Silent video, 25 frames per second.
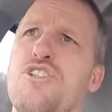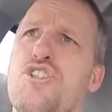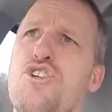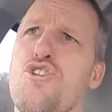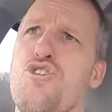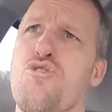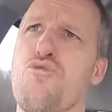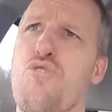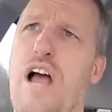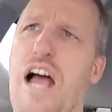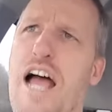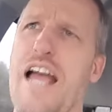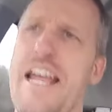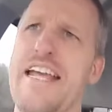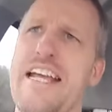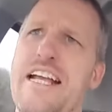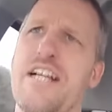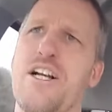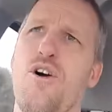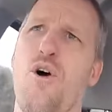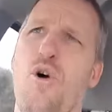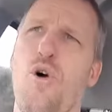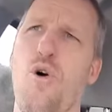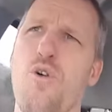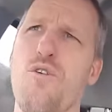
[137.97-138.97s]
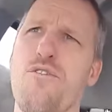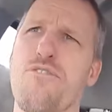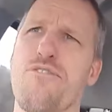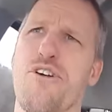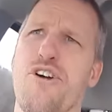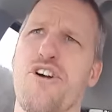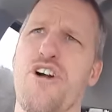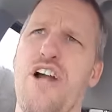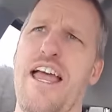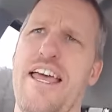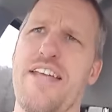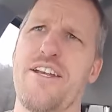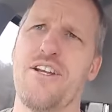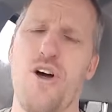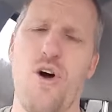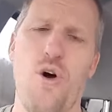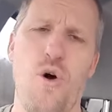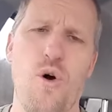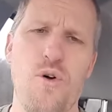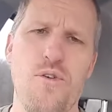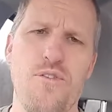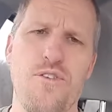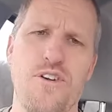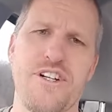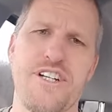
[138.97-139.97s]
trying over and
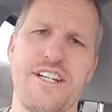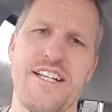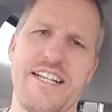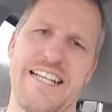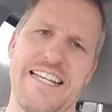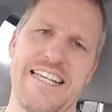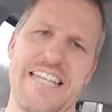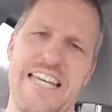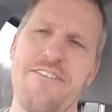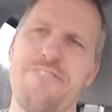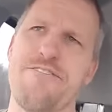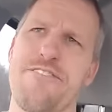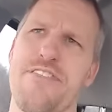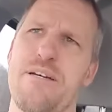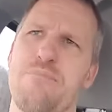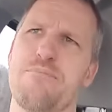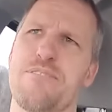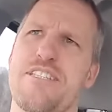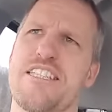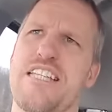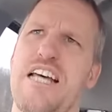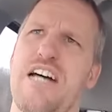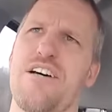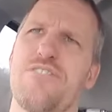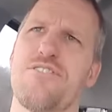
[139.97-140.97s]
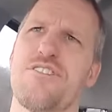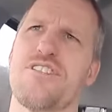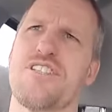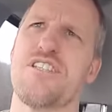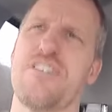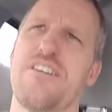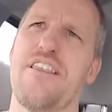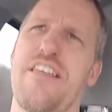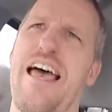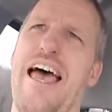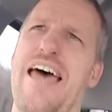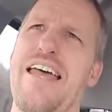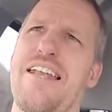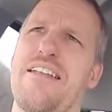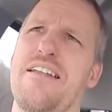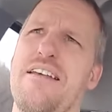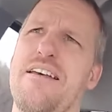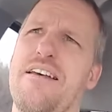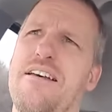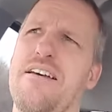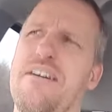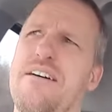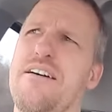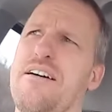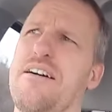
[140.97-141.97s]
over to give themselves to that
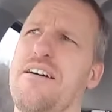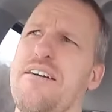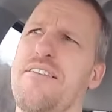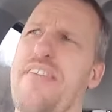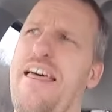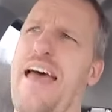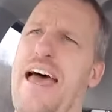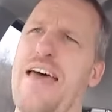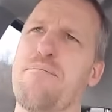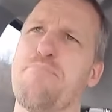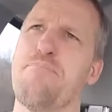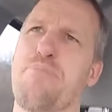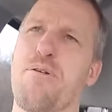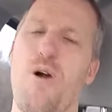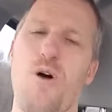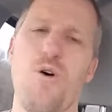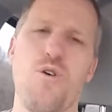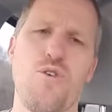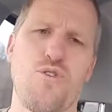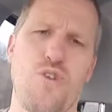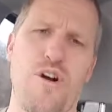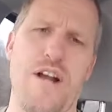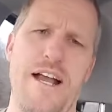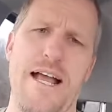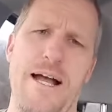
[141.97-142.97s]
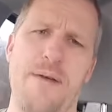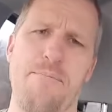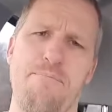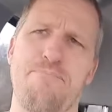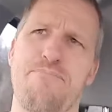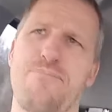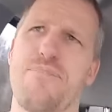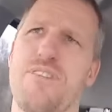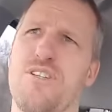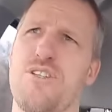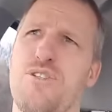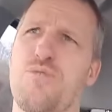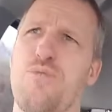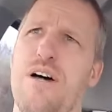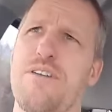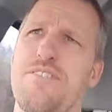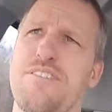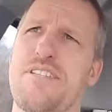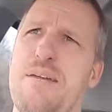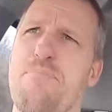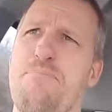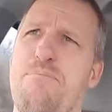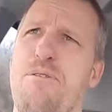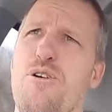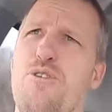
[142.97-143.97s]
program, the
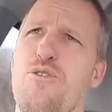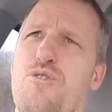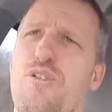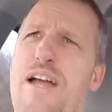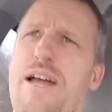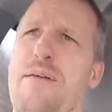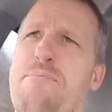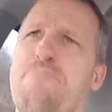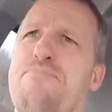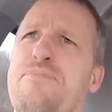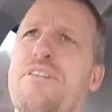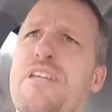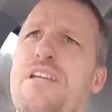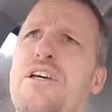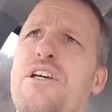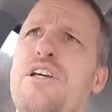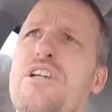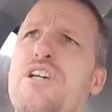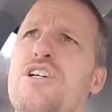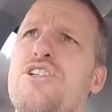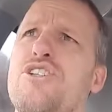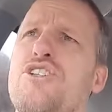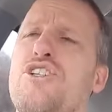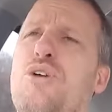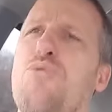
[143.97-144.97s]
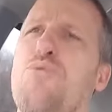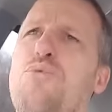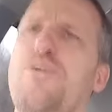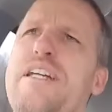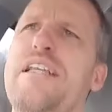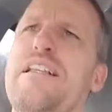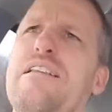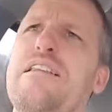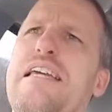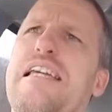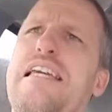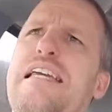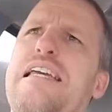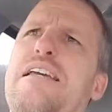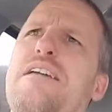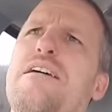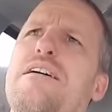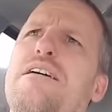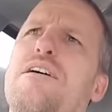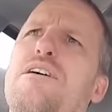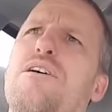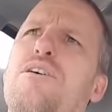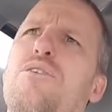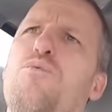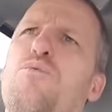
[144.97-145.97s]
12-step program. So really,
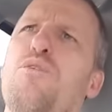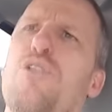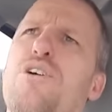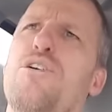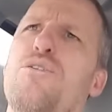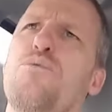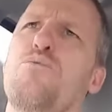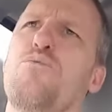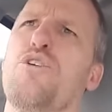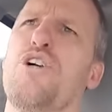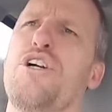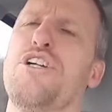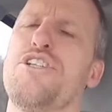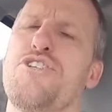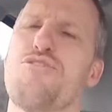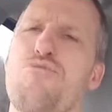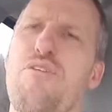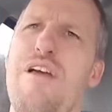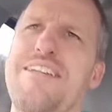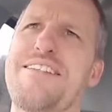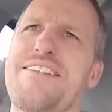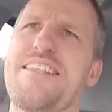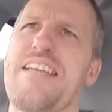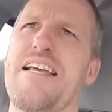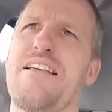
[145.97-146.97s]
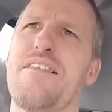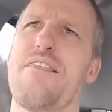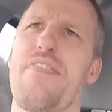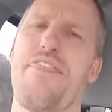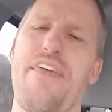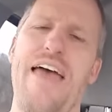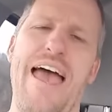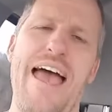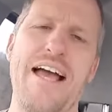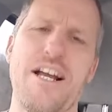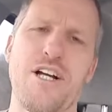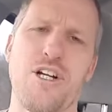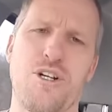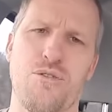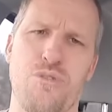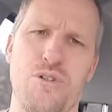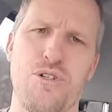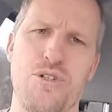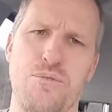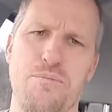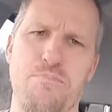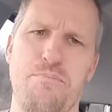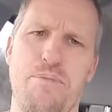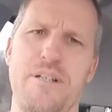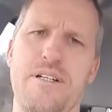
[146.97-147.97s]
we're addressing that
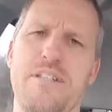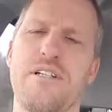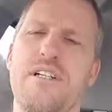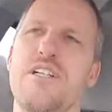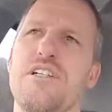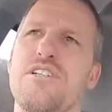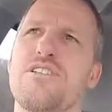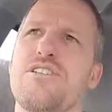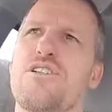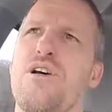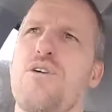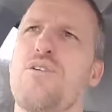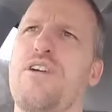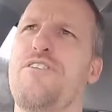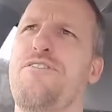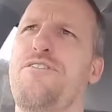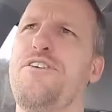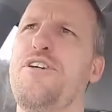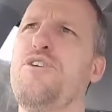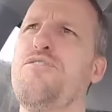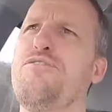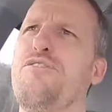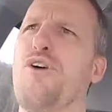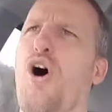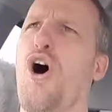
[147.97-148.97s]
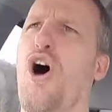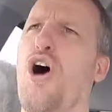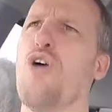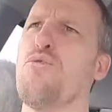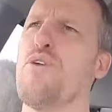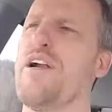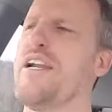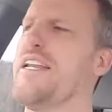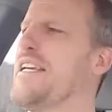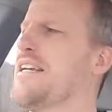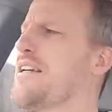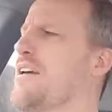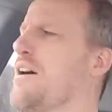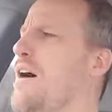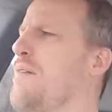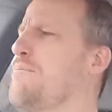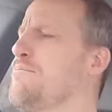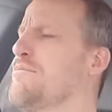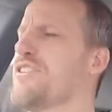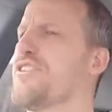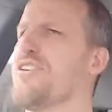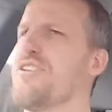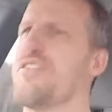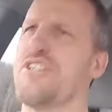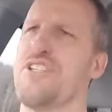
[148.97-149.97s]
group. So if you've already
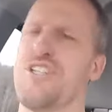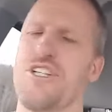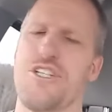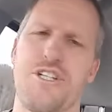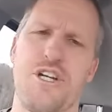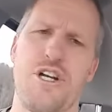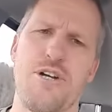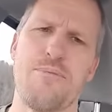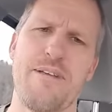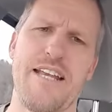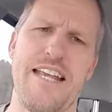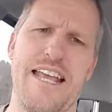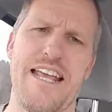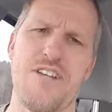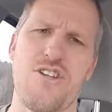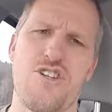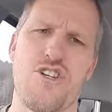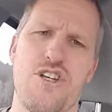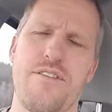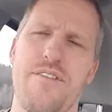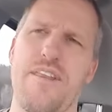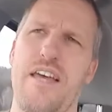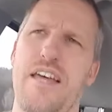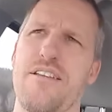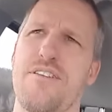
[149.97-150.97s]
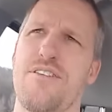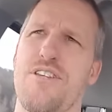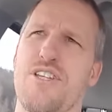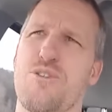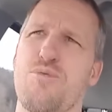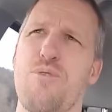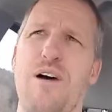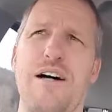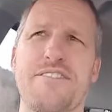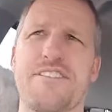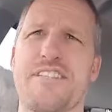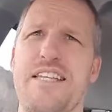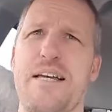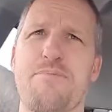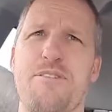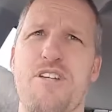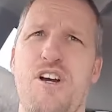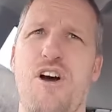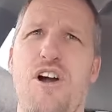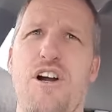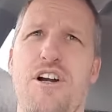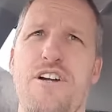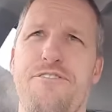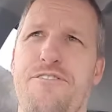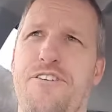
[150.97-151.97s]
come to the determination that the 12 steps
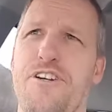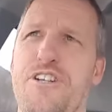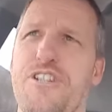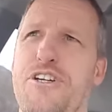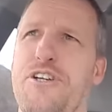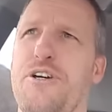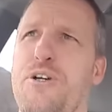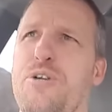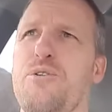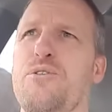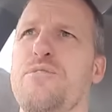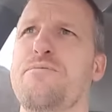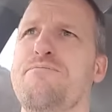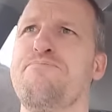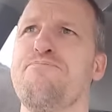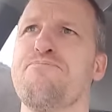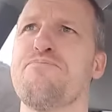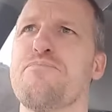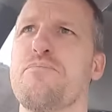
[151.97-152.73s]
aren't for you,